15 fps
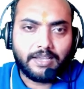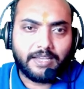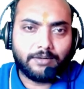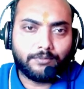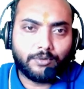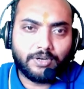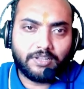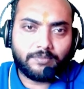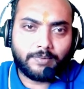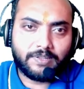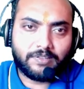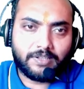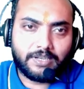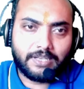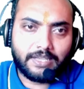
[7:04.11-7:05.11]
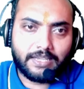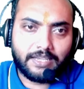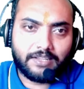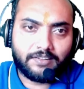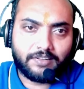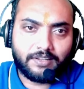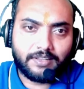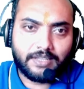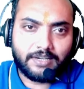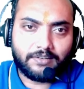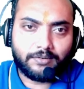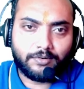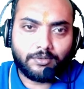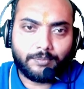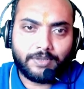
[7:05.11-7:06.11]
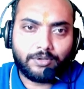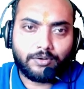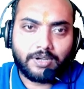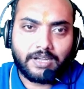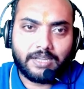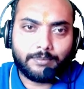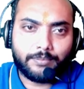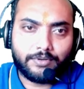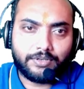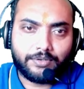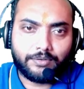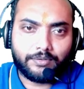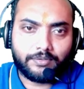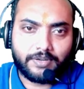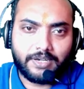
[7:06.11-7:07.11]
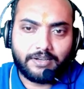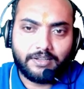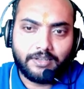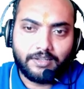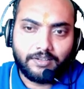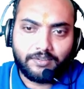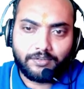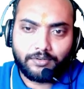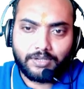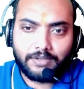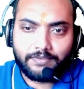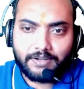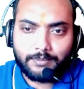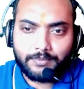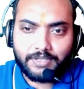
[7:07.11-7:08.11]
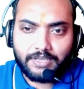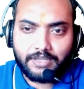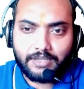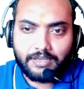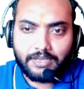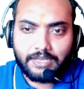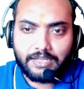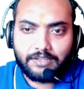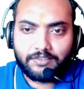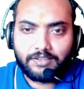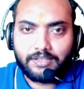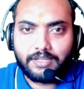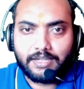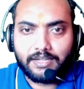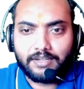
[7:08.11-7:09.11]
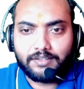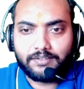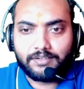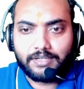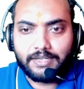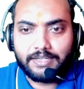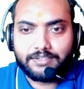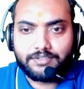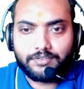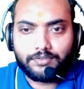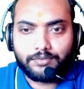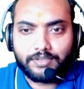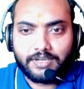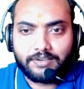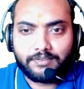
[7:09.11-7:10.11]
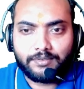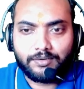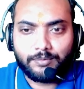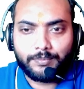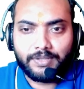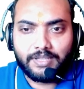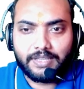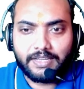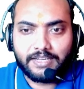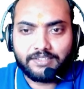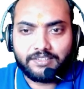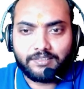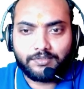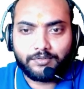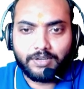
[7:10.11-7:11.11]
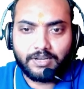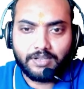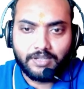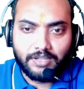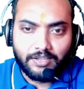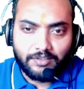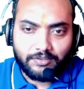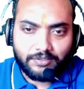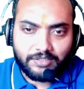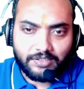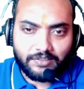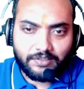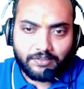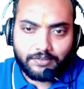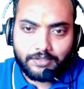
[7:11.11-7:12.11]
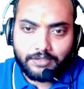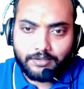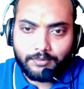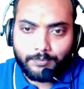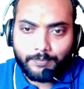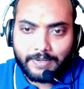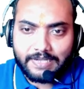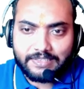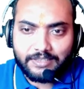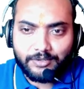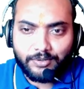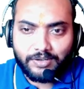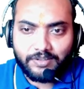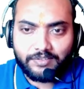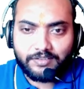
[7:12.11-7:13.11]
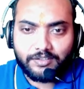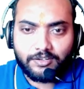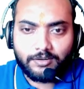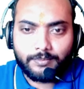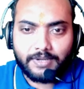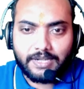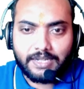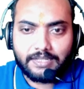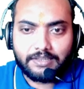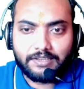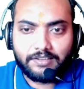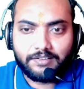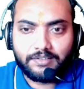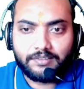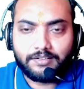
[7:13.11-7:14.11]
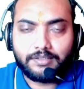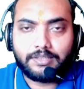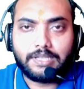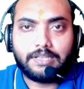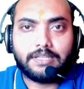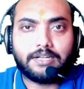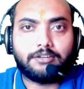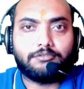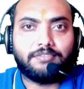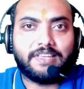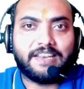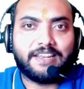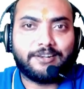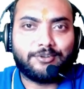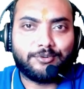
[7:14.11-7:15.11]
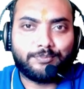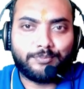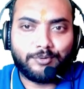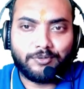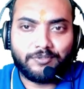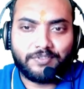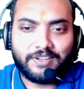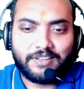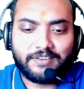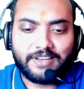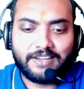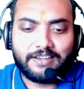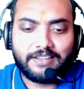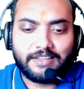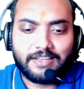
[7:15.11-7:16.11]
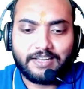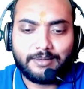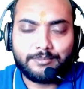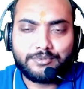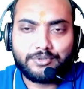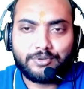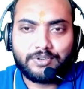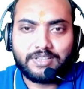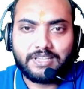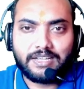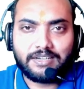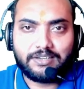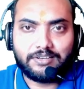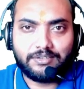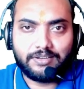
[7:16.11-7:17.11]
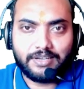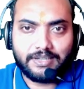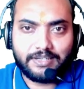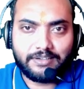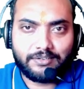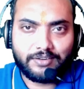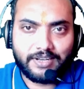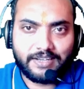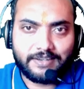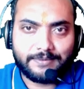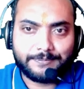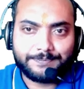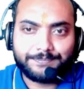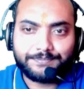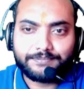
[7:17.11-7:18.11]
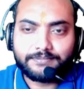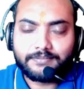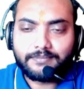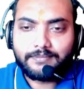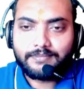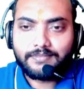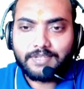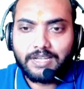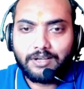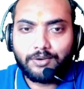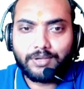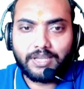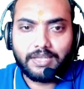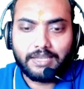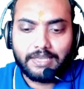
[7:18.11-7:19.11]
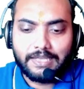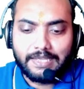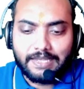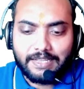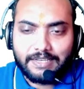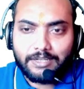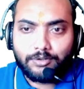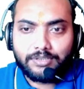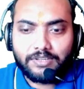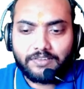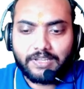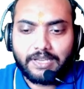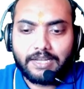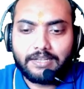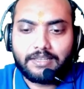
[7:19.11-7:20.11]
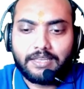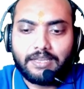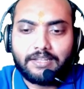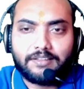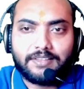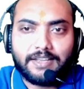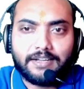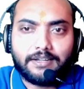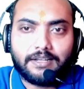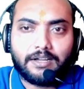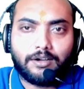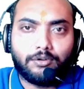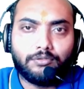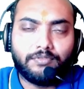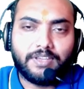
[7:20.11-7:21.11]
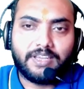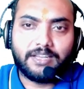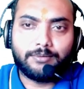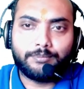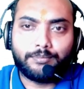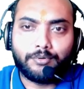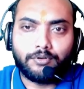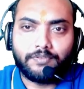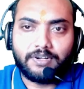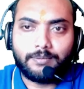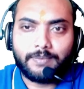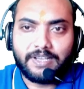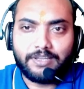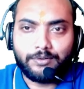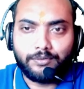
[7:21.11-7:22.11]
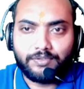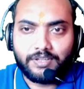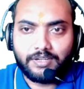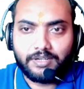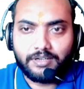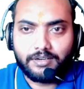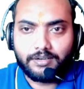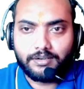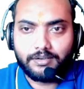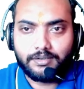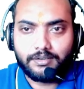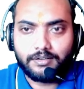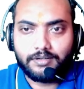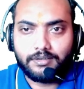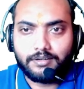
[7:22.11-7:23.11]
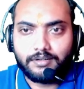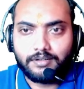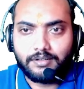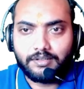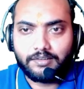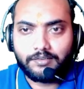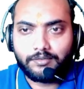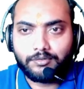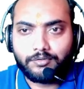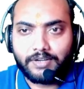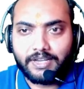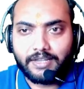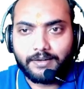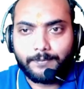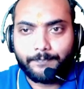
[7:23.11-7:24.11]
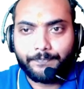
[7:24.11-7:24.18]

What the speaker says: And what is basically AC? That's going to be your hypotenuse, right? So if I'm taking AC as H, so that's going to be H square. So this is the Pythagoras theorem, and this is the thing that we need to prove here, right? I'm sure that you get it right. Okay. Now the second thing is that how we can prove it by using a square.